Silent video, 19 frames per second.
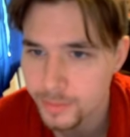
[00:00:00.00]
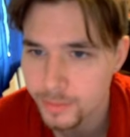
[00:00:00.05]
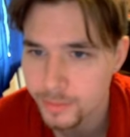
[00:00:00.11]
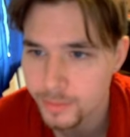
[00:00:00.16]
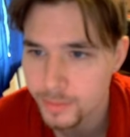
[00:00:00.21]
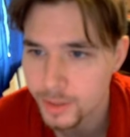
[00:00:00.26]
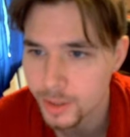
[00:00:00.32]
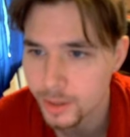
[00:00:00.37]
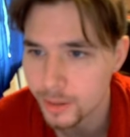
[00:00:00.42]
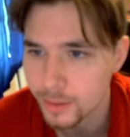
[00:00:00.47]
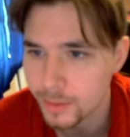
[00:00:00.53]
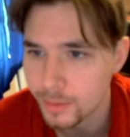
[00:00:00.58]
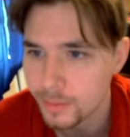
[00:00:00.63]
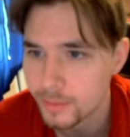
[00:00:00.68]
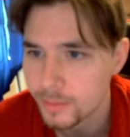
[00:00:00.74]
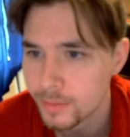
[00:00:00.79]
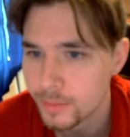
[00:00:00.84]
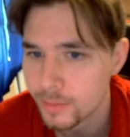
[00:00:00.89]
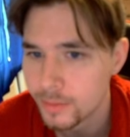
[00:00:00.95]
So,
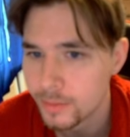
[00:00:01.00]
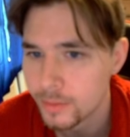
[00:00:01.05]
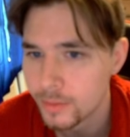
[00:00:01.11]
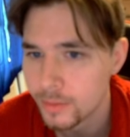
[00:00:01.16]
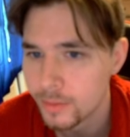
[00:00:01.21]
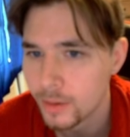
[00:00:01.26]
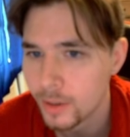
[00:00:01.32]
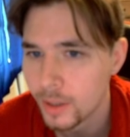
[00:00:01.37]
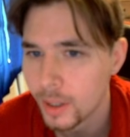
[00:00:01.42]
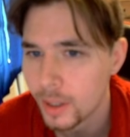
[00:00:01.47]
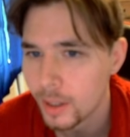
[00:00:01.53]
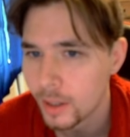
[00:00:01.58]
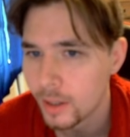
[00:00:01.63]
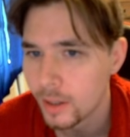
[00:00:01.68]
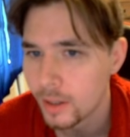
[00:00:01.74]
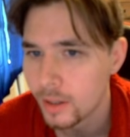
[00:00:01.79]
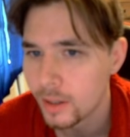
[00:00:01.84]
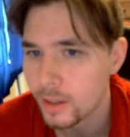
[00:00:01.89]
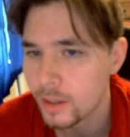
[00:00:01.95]

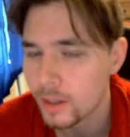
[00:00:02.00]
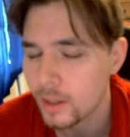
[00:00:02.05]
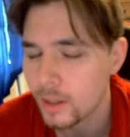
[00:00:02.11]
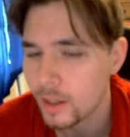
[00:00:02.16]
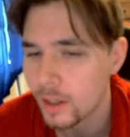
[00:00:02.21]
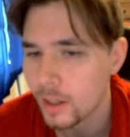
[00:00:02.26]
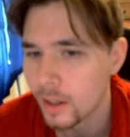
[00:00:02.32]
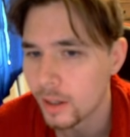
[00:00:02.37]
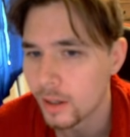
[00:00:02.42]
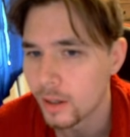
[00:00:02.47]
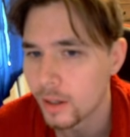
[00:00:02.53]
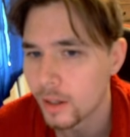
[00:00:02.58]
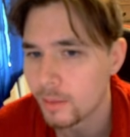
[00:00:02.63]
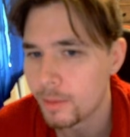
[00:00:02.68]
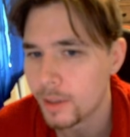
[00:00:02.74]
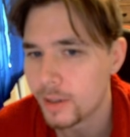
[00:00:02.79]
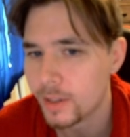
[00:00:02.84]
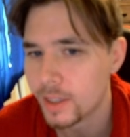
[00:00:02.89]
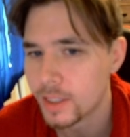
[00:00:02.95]
yeah, I
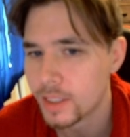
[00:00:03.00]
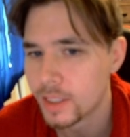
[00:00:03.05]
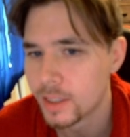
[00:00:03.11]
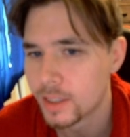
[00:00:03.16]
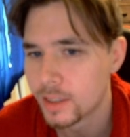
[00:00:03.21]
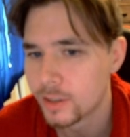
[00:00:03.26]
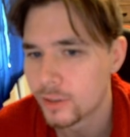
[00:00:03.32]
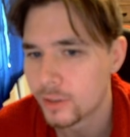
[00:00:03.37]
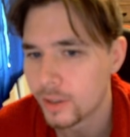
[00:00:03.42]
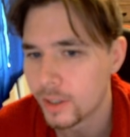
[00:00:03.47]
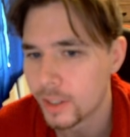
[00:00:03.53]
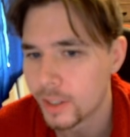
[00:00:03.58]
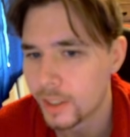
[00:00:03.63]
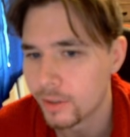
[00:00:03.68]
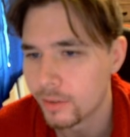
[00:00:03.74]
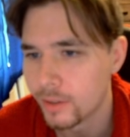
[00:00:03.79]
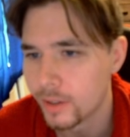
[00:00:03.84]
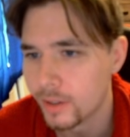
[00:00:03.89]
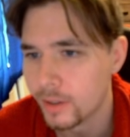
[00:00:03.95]
mean, this is trying to
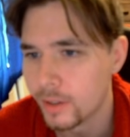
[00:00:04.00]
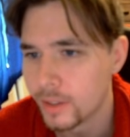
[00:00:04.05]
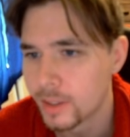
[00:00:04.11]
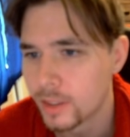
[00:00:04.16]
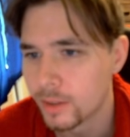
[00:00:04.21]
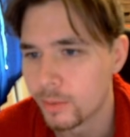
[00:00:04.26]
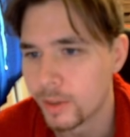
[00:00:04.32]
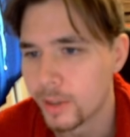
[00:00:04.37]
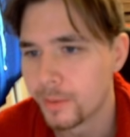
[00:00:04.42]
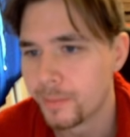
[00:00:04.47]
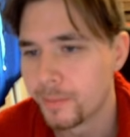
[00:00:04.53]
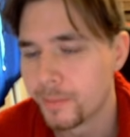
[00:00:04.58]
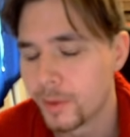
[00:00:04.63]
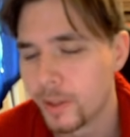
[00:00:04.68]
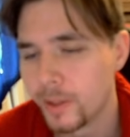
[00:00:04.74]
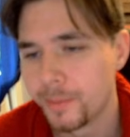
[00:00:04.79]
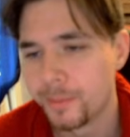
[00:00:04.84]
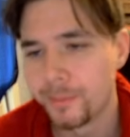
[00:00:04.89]
get rid of this square, right?